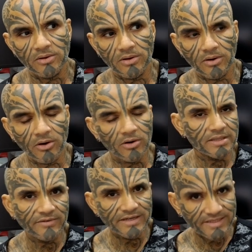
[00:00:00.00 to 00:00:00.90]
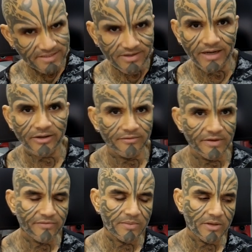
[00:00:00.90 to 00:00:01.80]
or they will distract you
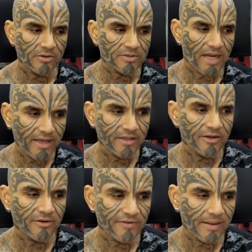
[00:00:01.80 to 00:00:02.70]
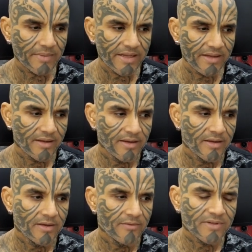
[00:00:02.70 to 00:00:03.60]
away from your goals. Either your family
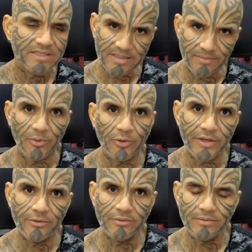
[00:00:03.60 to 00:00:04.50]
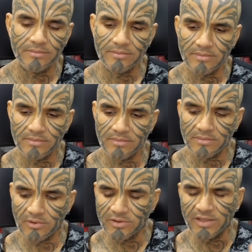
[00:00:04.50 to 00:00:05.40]
will support you
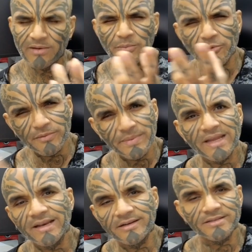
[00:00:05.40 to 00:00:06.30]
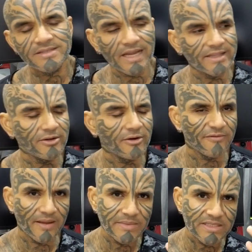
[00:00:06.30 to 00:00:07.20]
or they will prove to be a hindrance. Either your
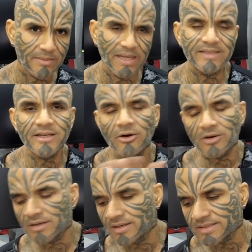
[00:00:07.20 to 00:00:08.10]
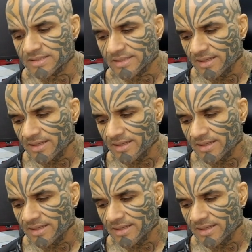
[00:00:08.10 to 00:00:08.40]
family is a blessing or a curse.